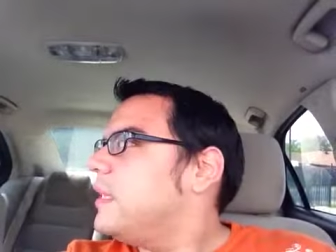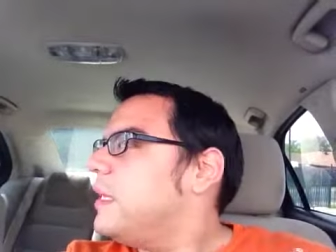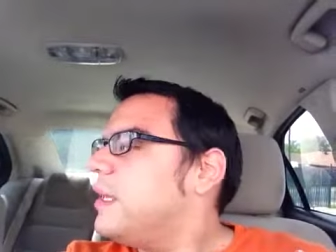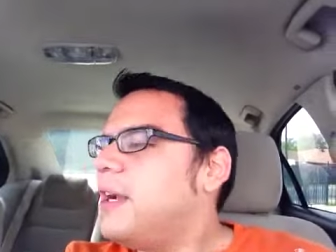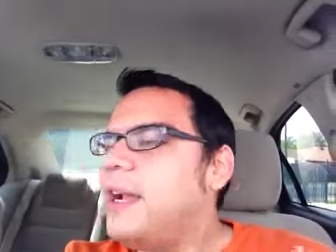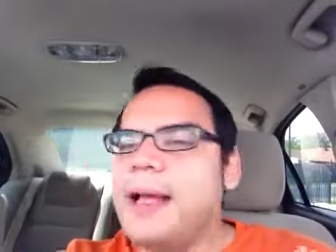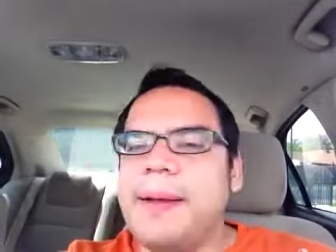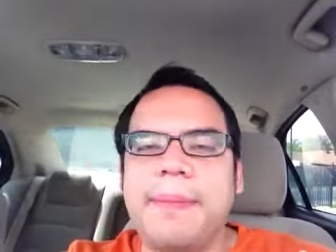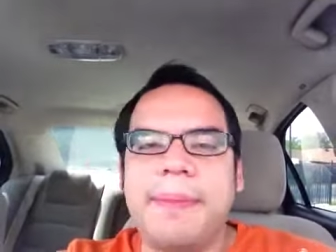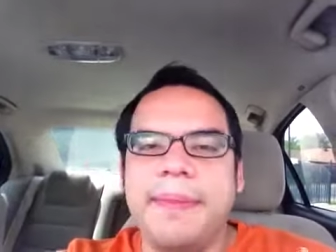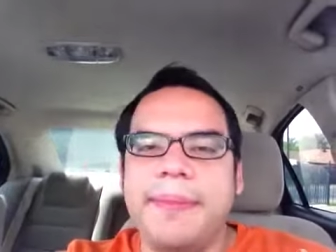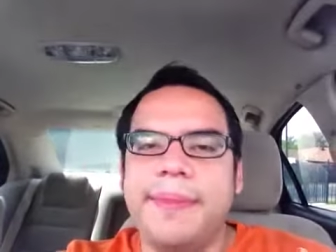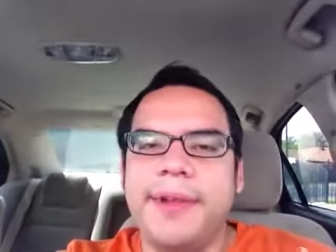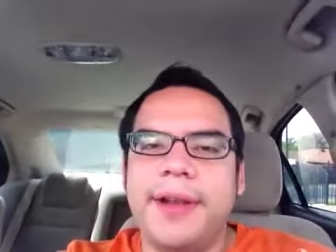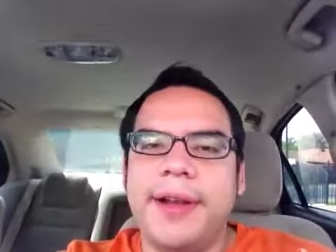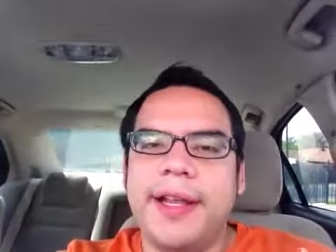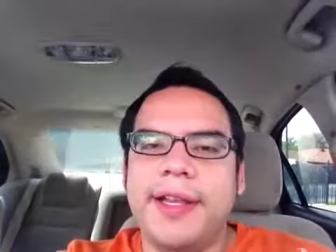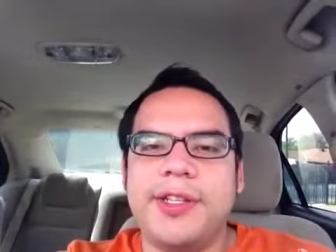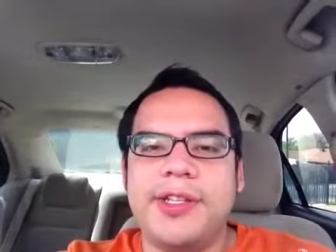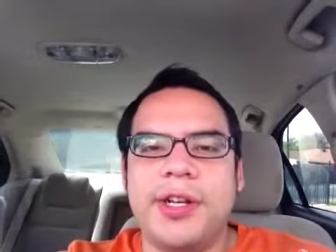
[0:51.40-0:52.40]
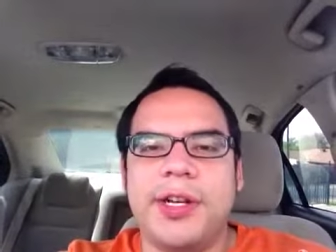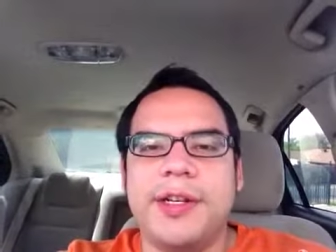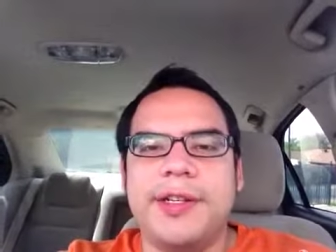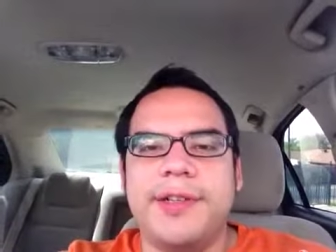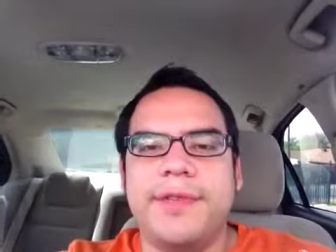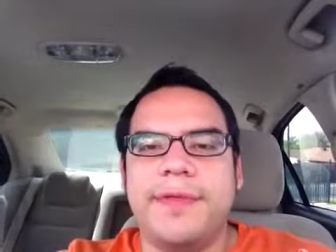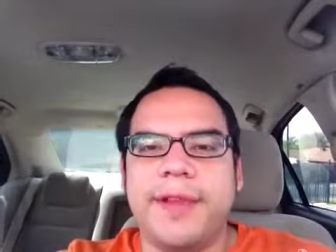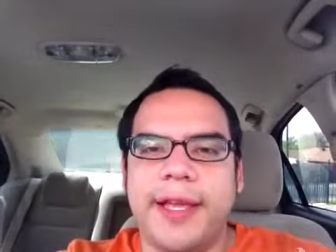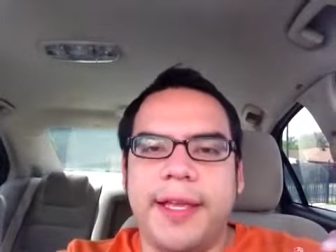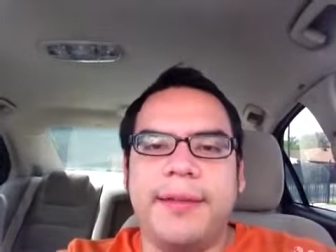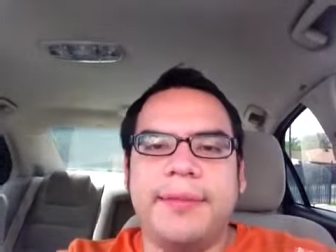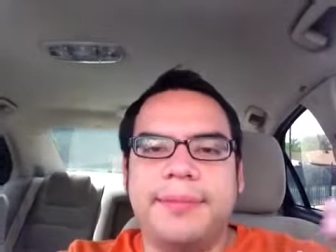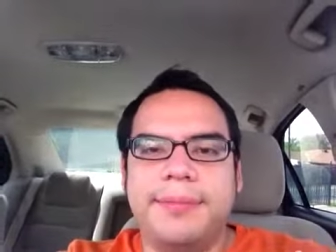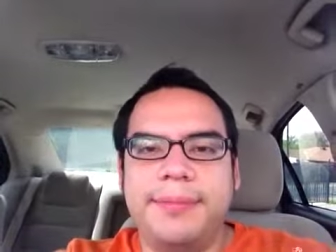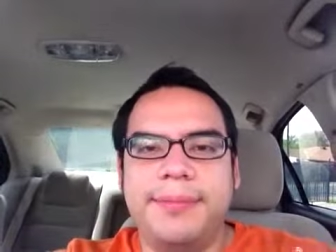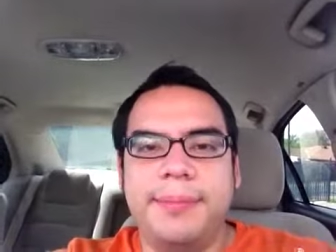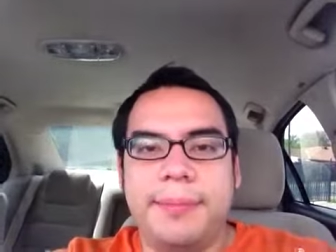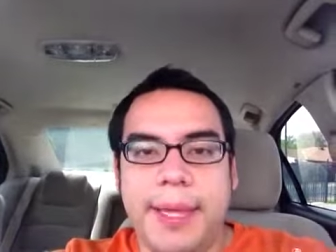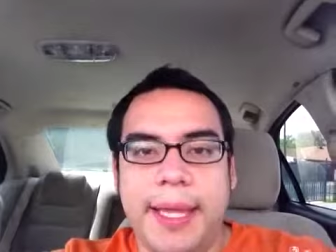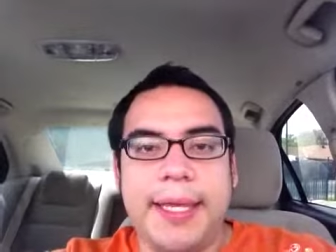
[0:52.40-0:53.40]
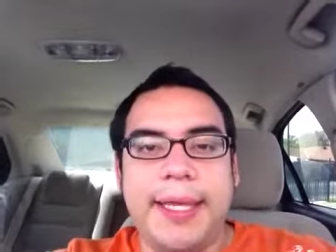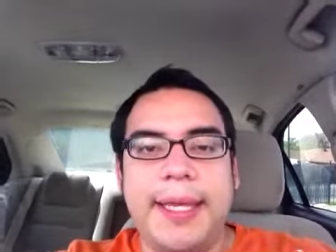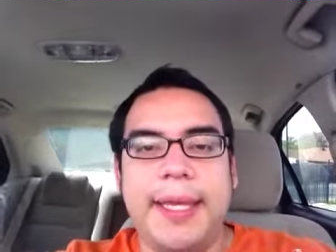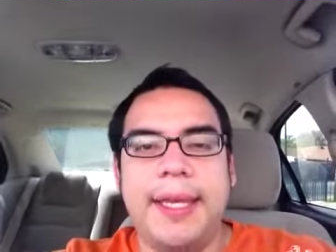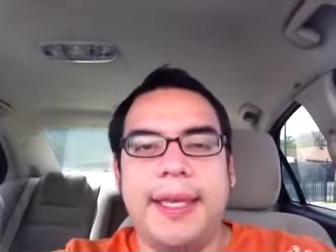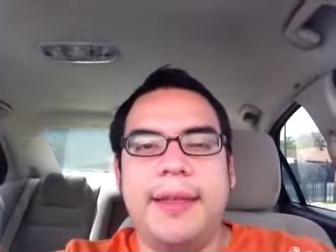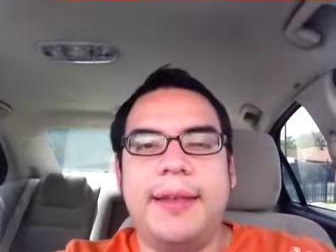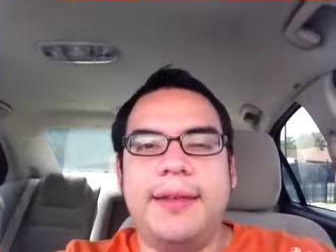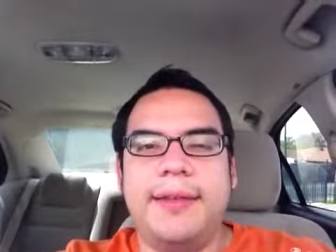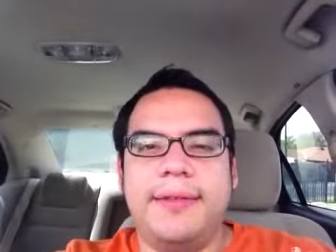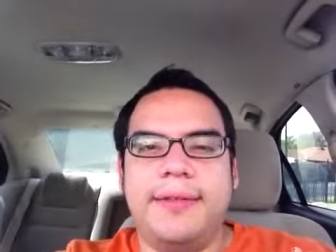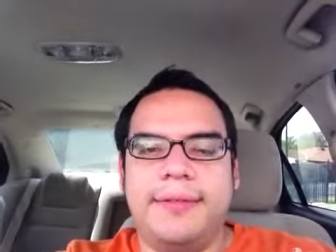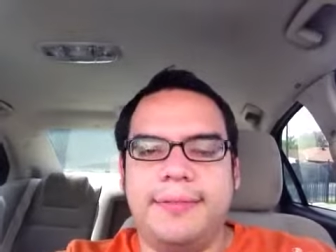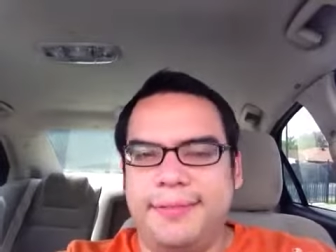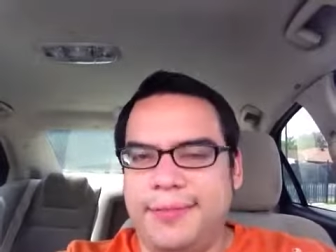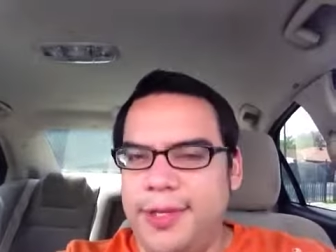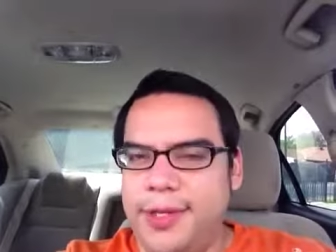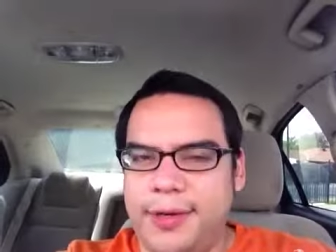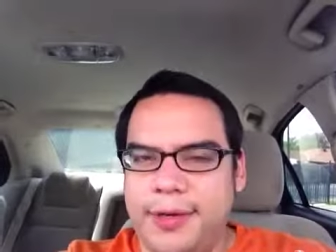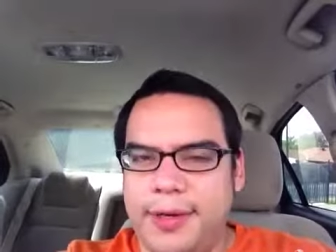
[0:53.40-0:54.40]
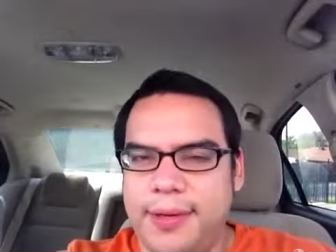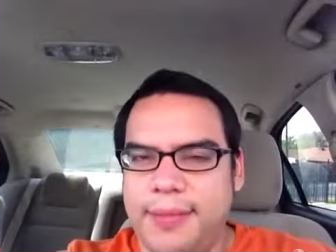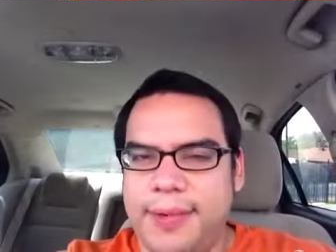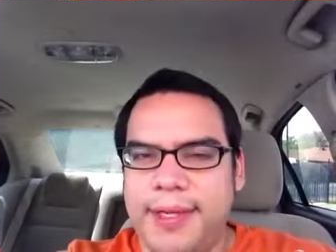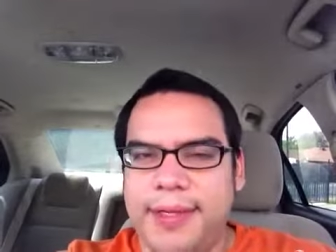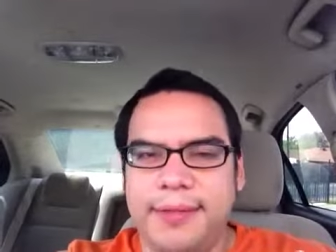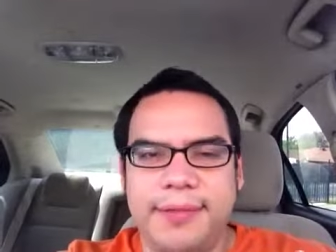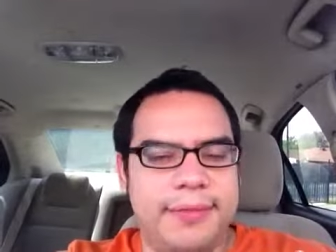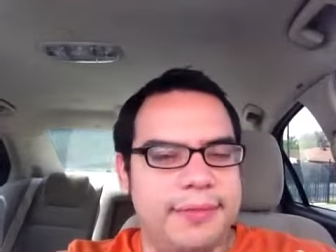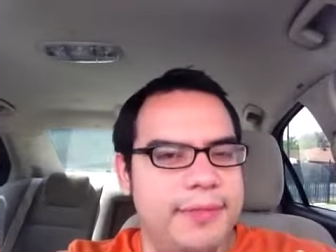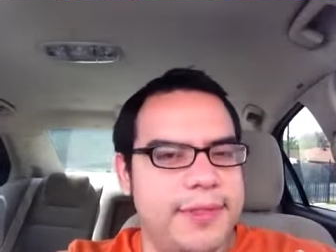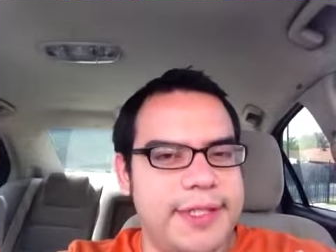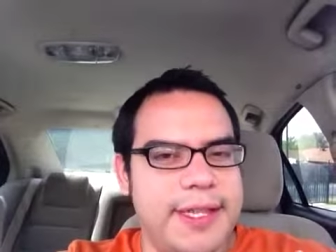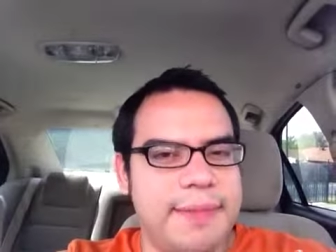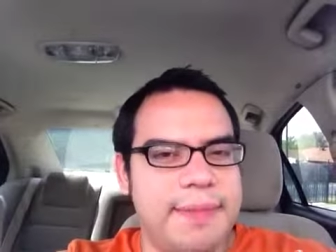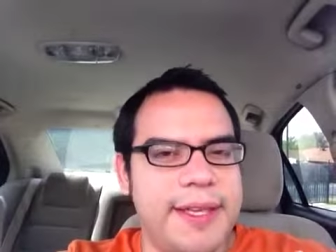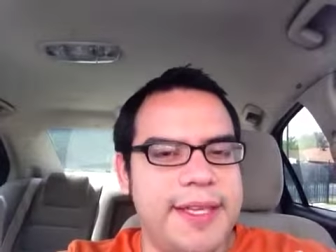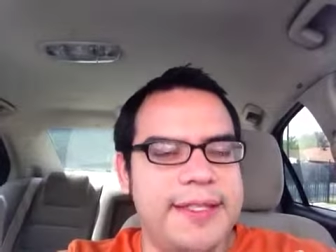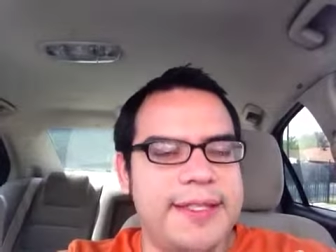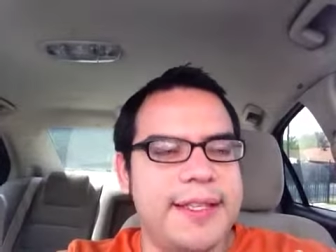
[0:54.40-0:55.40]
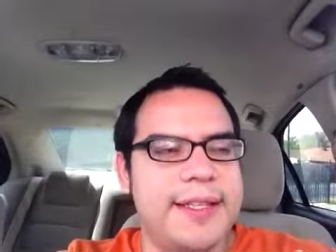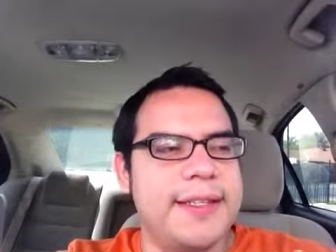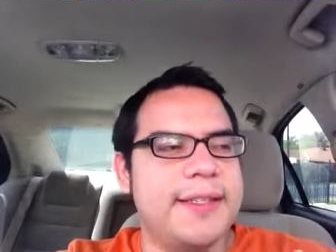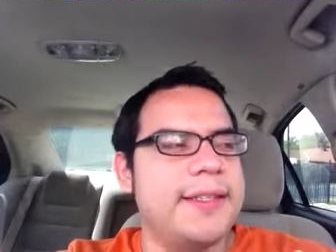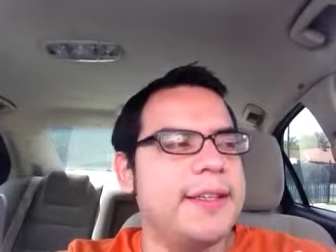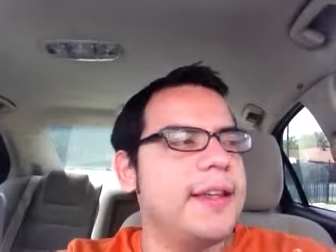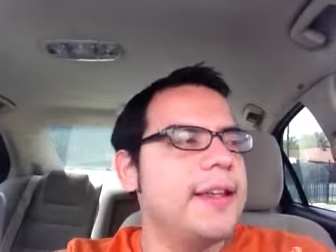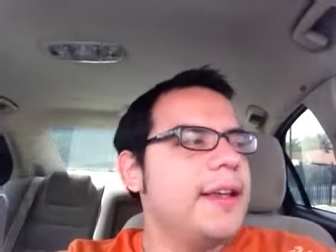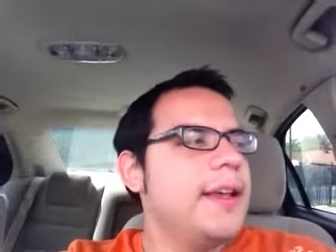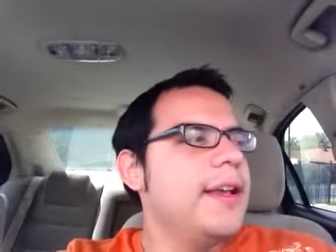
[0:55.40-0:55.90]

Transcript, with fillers: They're not they're not in charge of like making it. You know what I mean? Does that make sense?